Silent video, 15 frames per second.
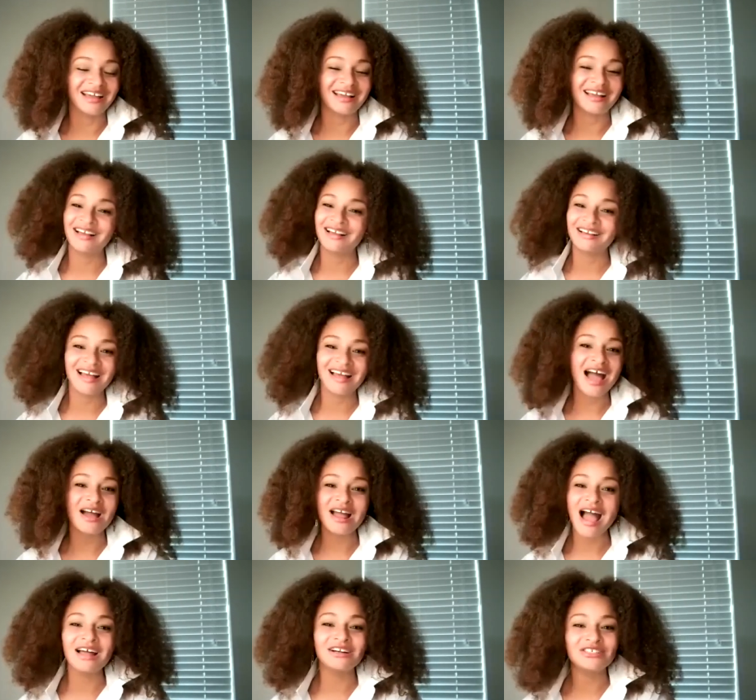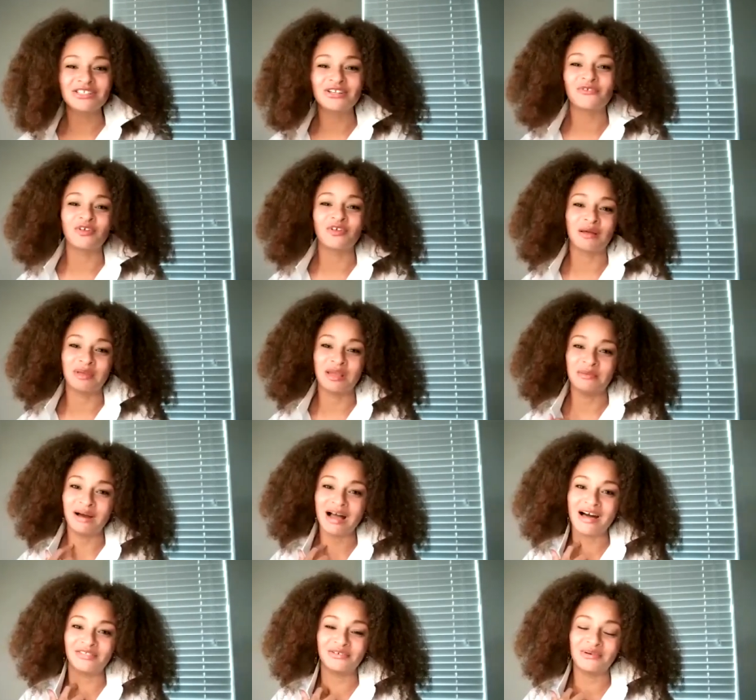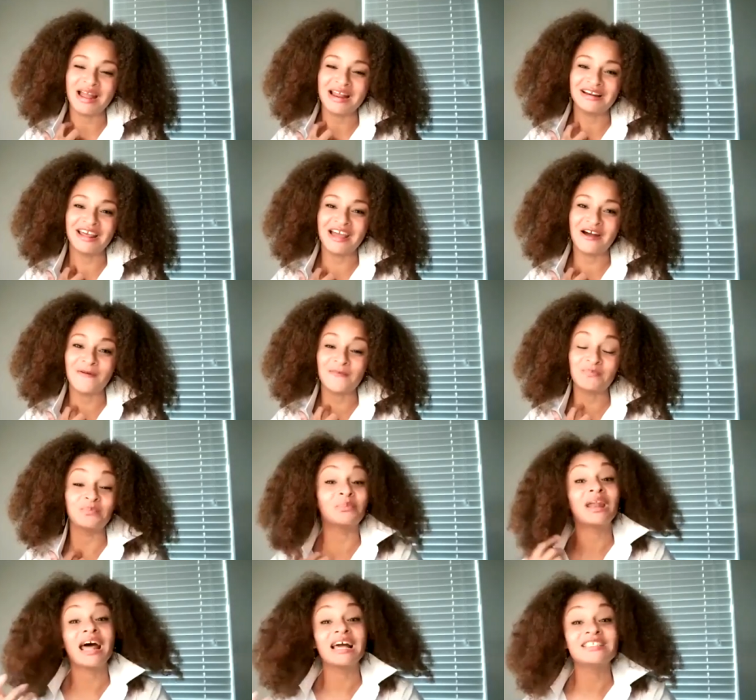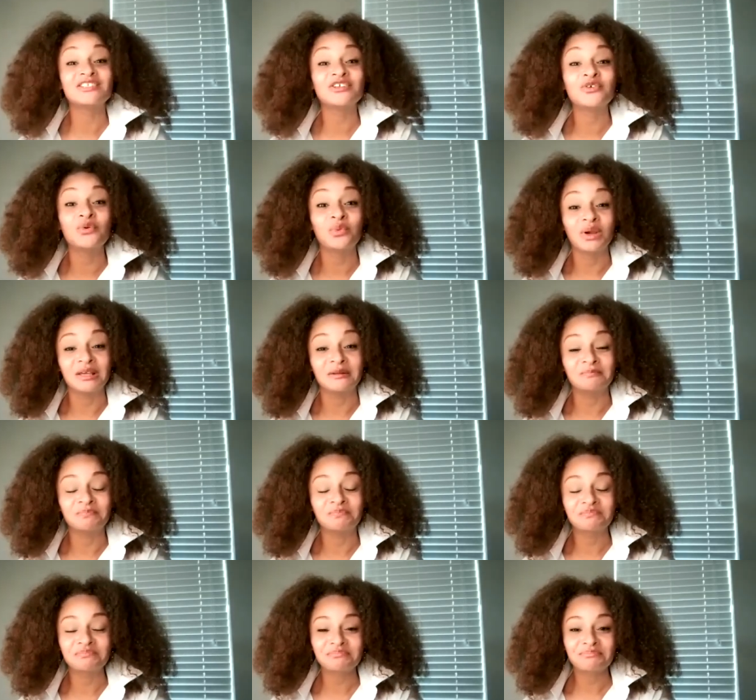Like, I, I just don't feel like being bothered right now, but I still went.